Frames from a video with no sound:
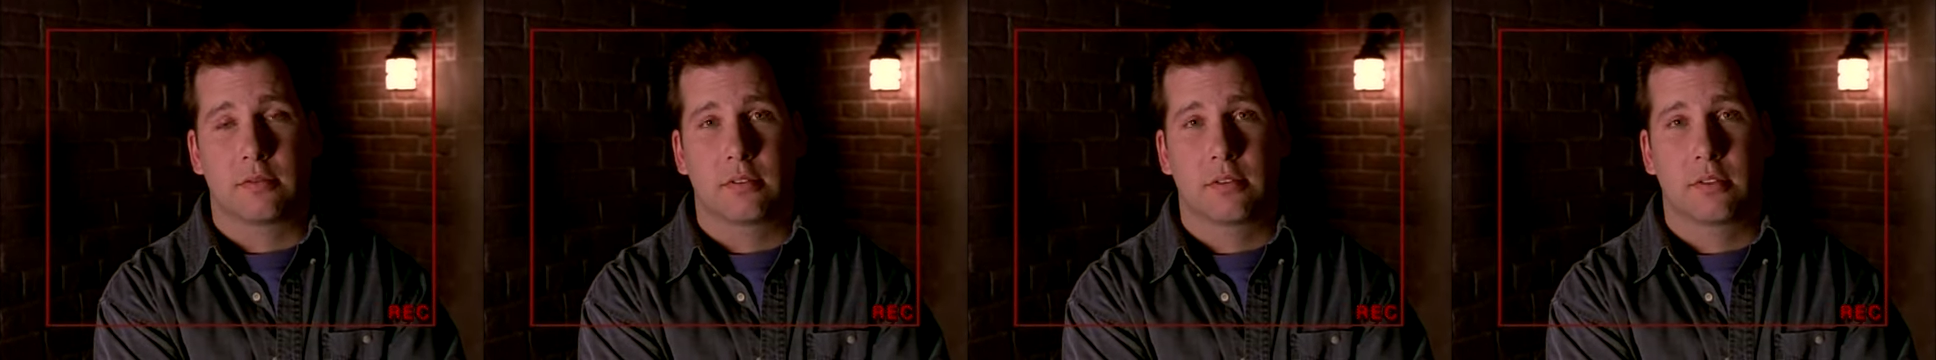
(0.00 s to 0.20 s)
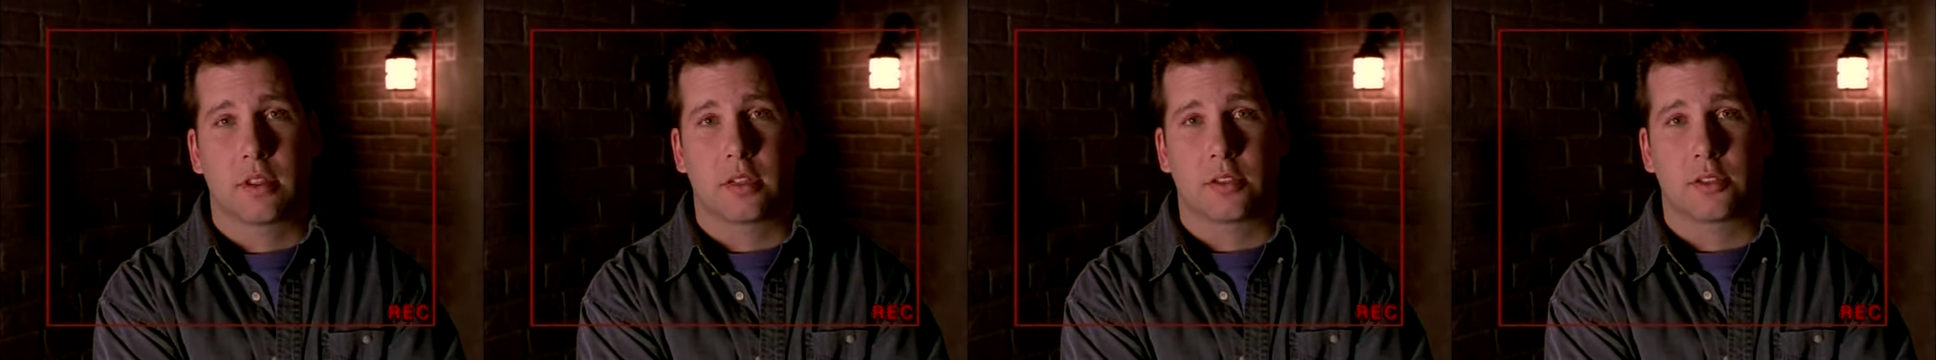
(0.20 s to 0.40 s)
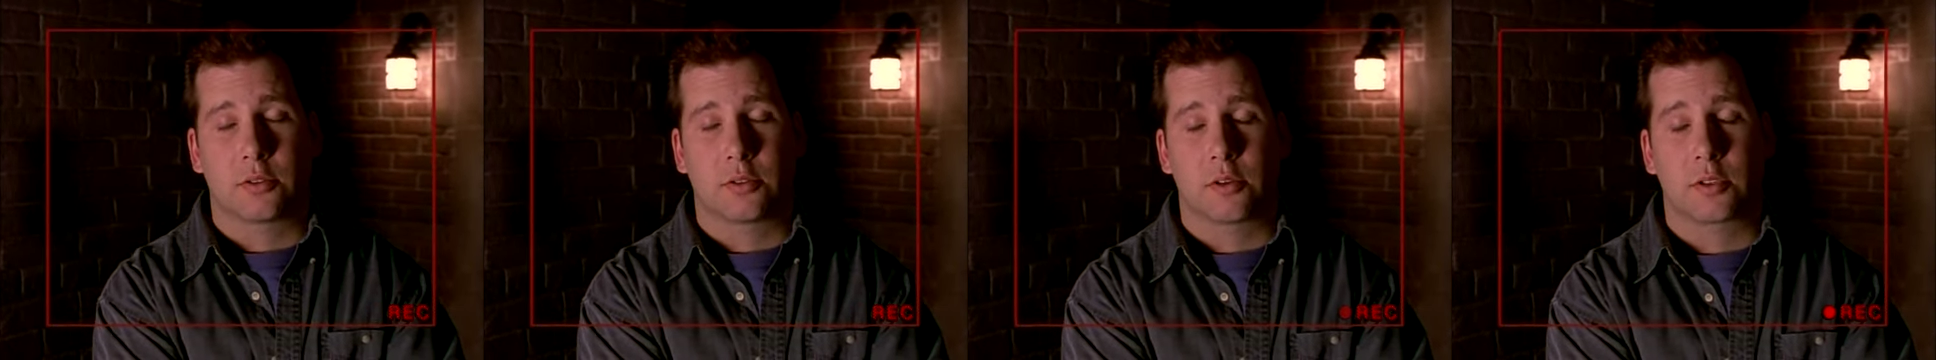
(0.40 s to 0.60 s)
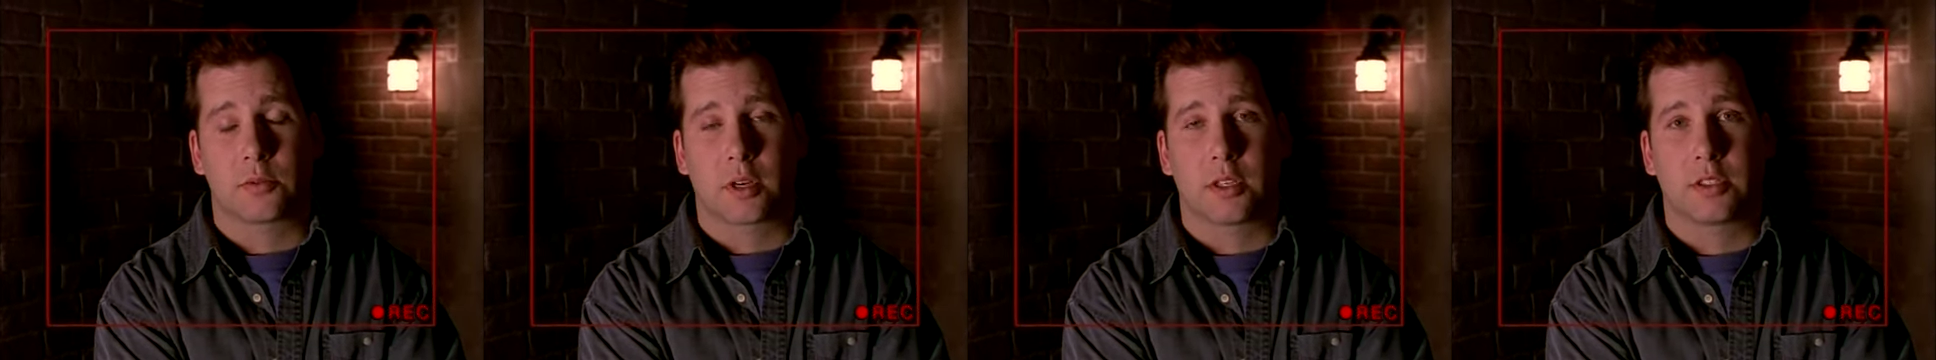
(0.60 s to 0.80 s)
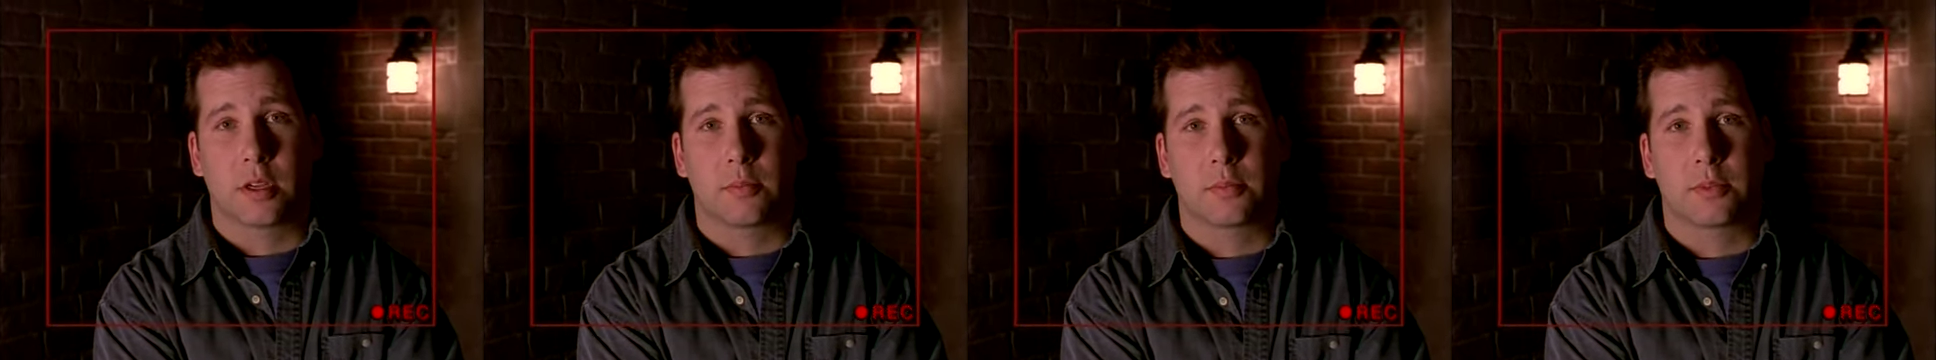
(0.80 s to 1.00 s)
think George would
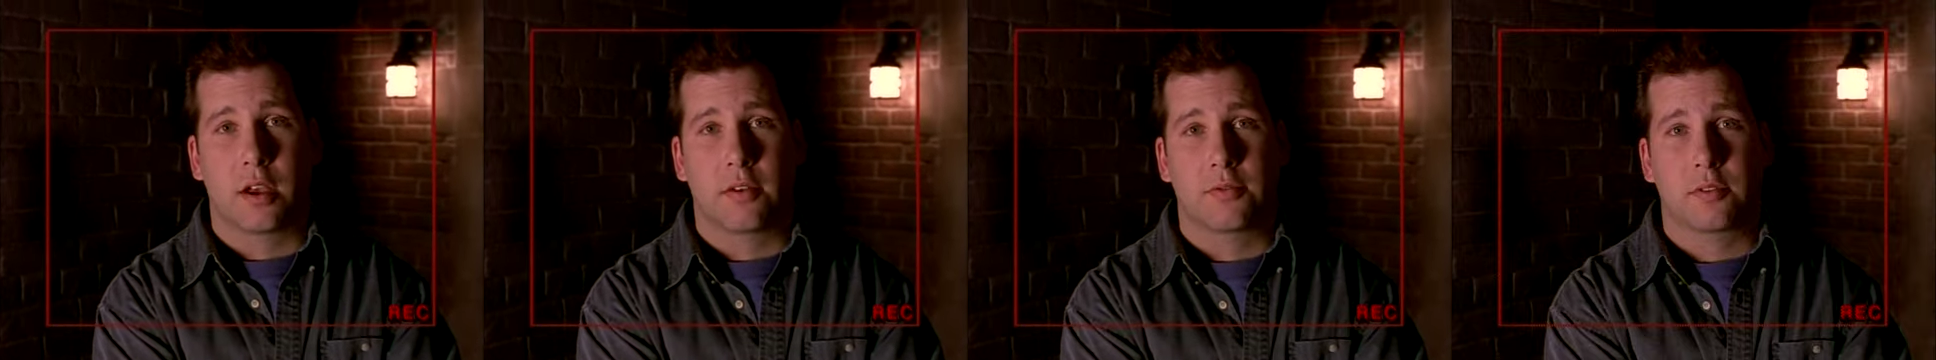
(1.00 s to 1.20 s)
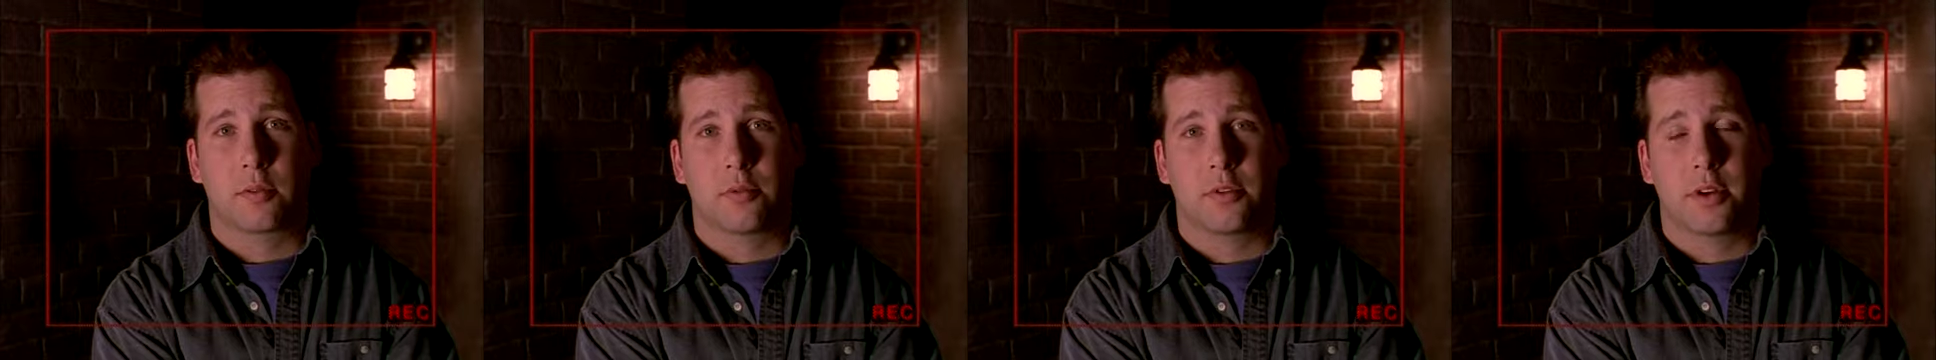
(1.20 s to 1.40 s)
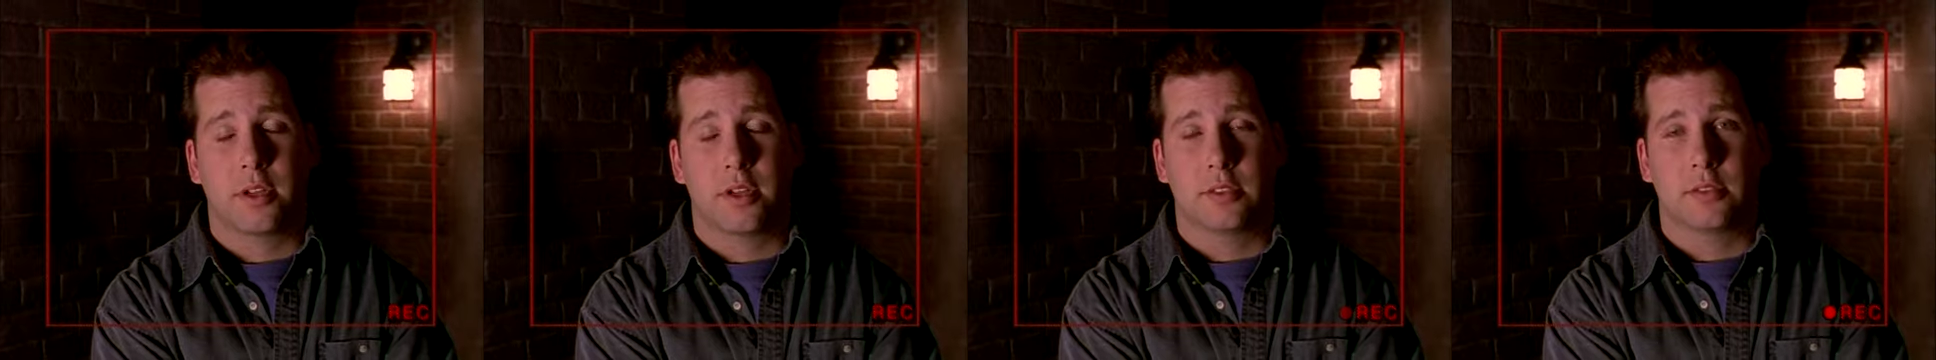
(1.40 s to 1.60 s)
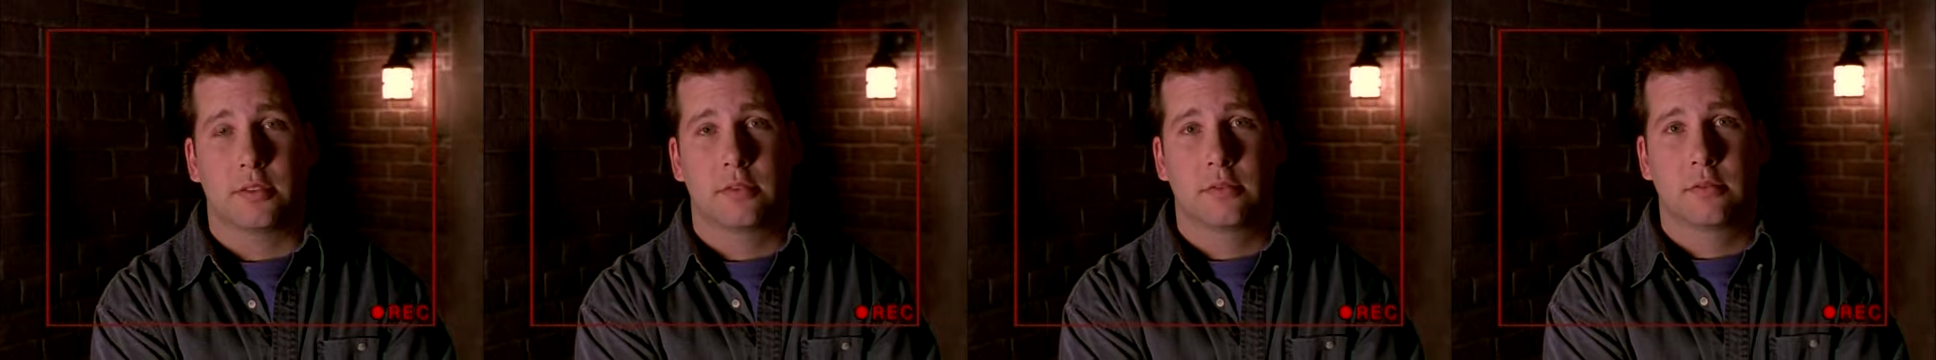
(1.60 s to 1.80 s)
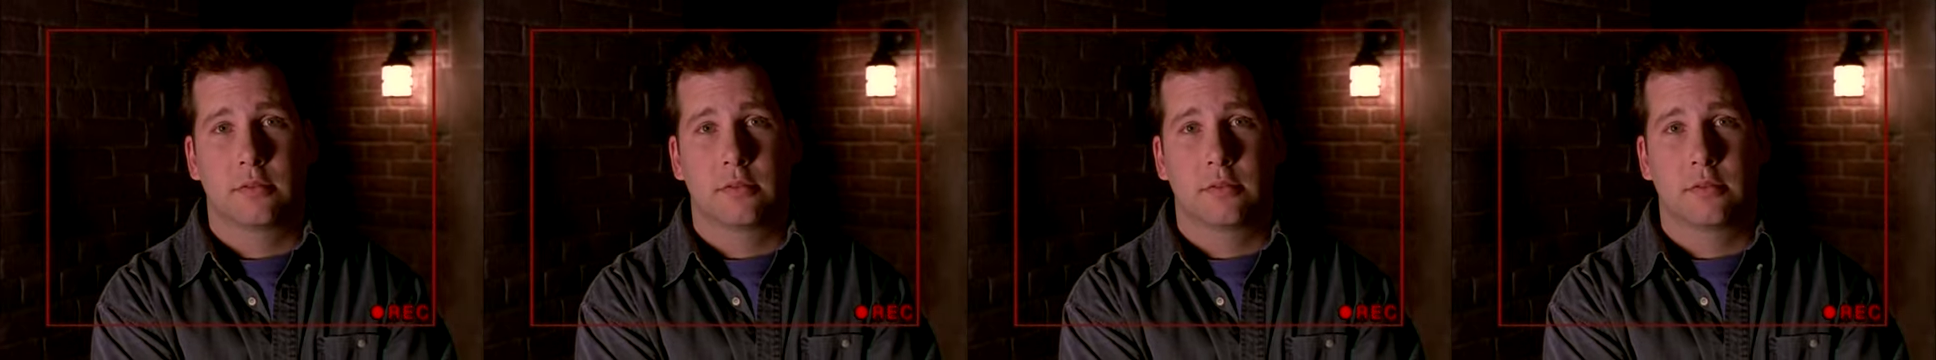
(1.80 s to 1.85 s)
have jumped off the bridge.